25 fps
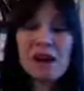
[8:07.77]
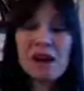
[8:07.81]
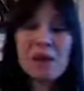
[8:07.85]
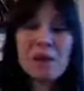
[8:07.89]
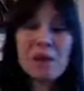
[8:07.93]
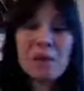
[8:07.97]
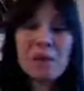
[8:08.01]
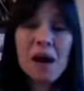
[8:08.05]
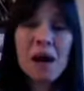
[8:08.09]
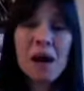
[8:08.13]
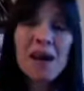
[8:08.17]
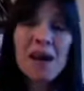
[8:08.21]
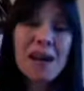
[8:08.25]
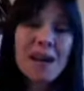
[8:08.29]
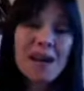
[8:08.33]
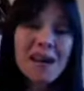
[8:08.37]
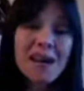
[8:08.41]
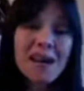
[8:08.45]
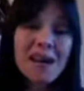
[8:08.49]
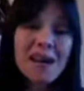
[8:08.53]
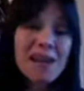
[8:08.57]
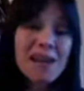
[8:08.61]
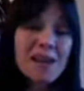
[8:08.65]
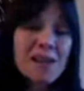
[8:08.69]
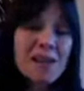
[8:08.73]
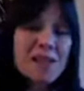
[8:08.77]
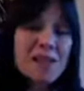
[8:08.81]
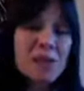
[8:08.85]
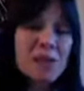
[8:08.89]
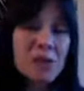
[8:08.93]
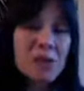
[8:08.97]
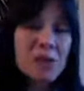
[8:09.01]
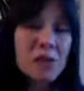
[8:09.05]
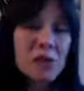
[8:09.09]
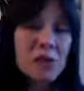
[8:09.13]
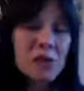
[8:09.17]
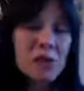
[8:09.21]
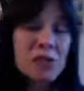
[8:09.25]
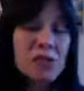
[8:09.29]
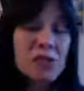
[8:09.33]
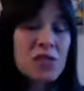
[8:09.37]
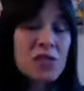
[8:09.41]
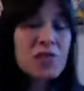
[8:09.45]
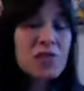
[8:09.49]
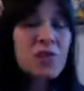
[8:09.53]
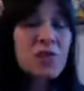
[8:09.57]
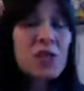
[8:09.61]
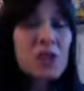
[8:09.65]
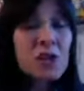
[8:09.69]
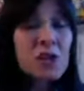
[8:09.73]
I had a client who
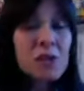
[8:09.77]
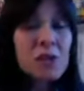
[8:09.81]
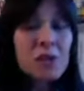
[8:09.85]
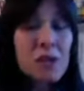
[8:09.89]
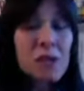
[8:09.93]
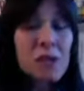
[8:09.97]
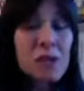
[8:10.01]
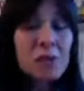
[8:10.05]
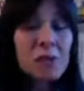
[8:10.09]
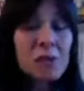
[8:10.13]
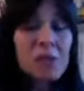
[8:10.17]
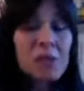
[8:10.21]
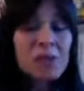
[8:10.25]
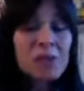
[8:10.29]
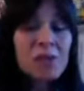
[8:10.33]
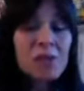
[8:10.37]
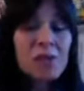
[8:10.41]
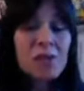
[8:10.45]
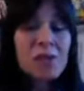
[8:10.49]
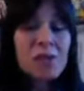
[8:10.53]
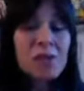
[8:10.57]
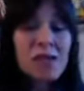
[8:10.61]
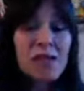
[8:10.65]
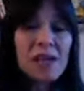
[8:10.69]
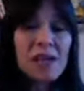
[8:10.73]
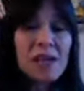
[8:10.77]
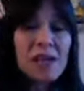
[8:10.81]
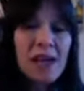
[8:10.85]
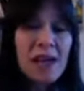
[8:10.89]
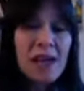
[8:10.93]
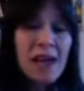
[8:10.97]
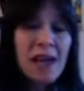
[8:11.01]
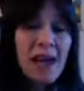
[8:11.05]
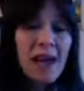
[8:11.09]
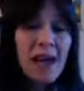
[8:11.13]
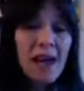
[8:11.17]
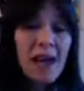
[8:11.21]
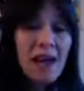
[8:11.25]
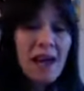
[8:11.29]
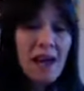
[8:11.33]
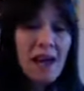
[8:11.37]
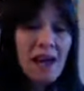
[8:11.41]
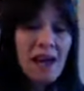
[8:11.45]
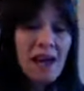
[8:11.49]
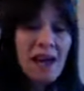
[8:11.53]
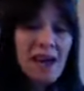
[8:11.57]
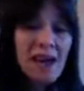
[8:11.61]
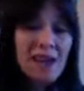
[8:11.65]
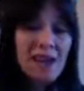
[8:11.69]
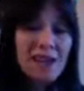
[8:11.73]
just felt incredibly lonely,
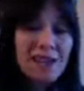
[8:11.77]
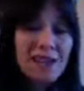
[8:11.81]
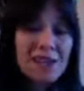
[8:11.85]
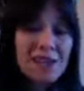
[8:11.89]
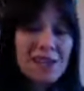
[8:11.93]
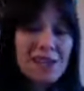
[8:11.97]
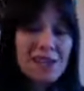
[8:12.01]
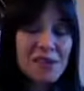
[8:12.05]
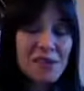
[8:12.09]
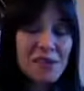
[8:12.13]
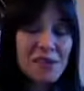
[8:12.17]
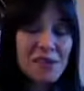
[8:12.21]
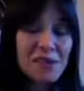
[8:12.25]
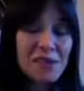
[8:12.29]
and